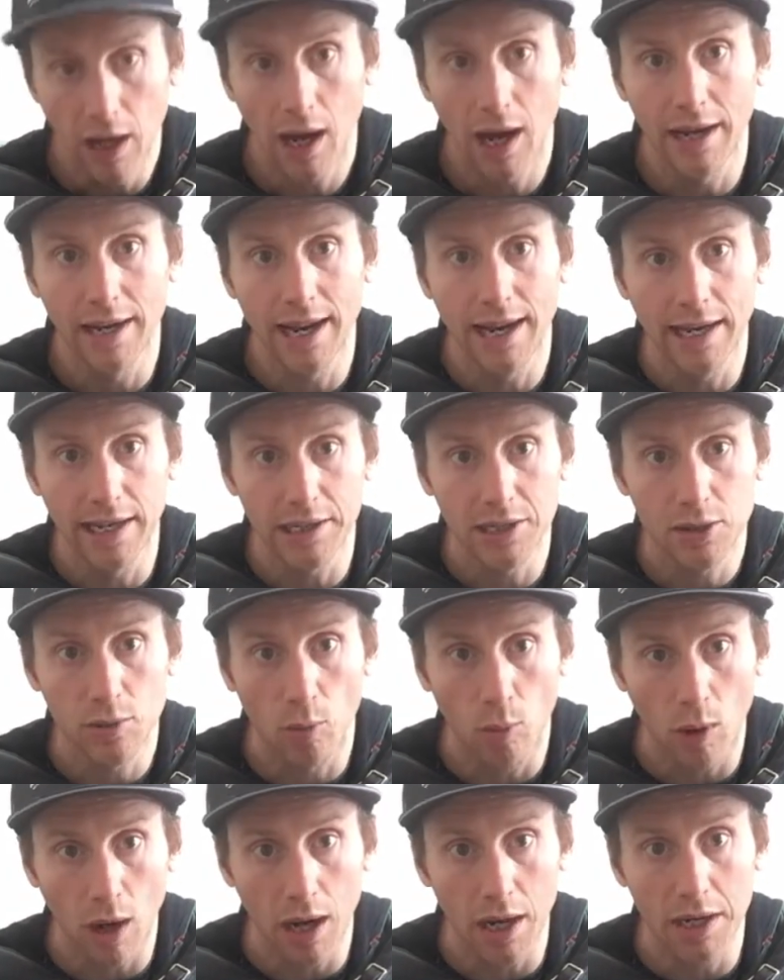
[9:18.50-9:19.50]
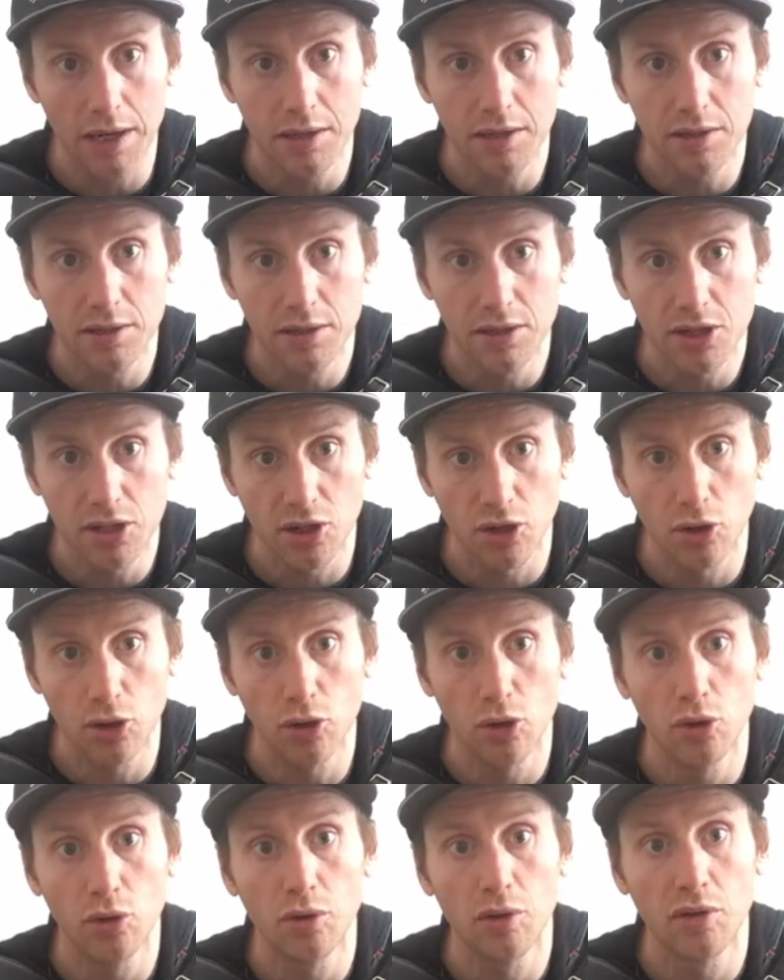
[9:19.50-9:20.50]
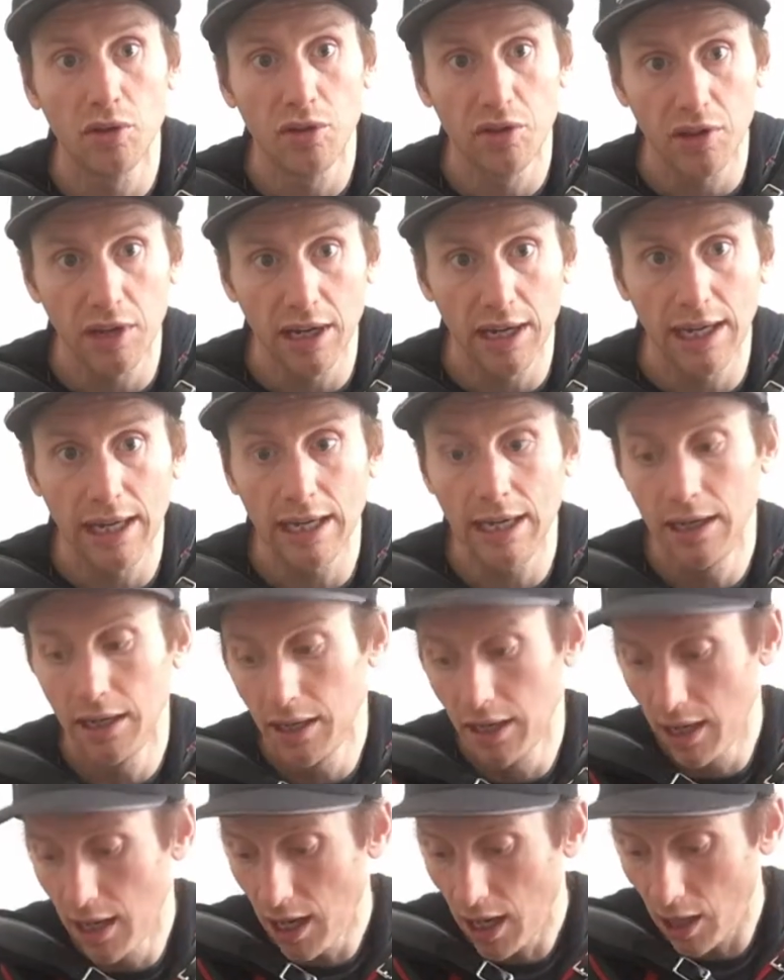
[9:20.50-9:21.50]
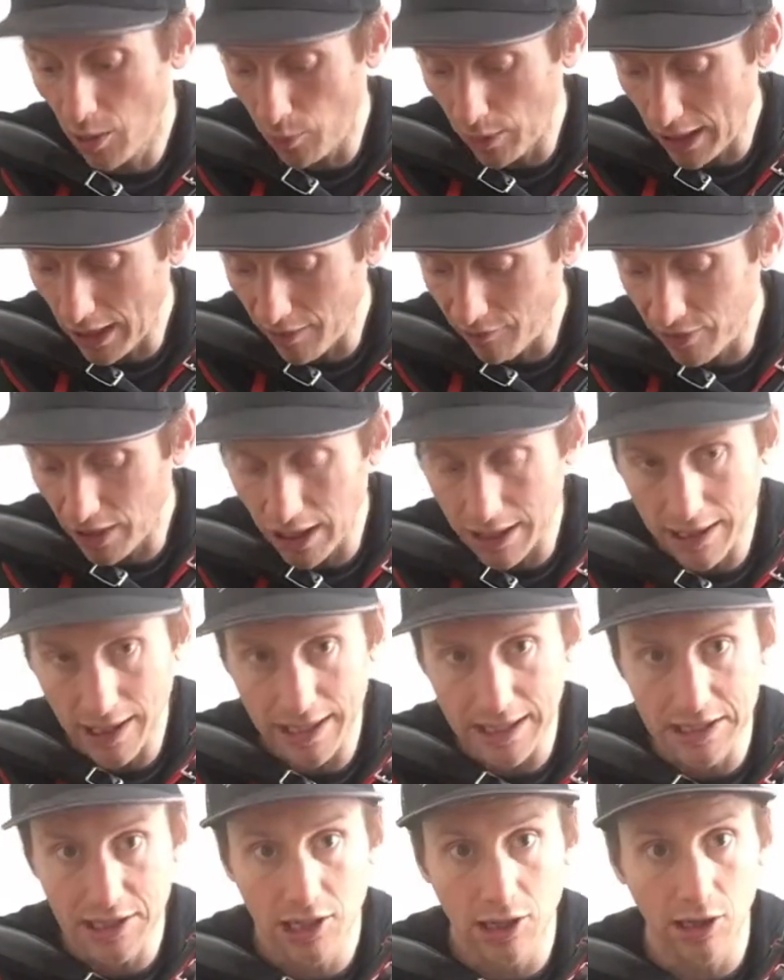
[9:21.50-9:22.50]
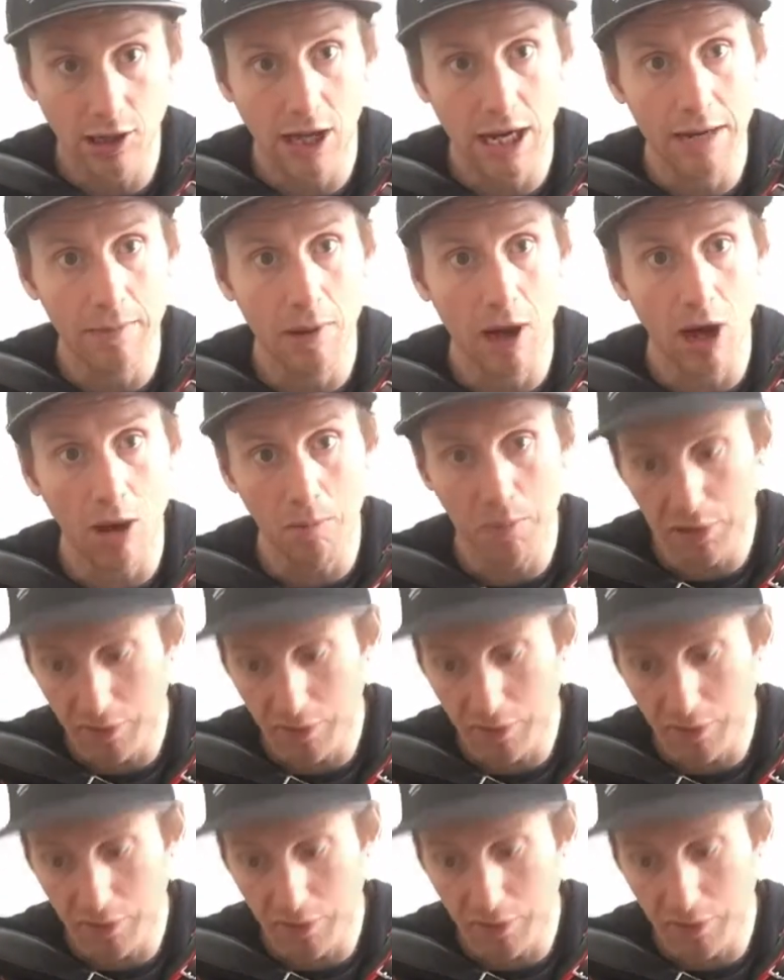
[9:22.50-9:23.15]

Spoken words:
and then it's 1, 2, 3, and we have that nice climb up,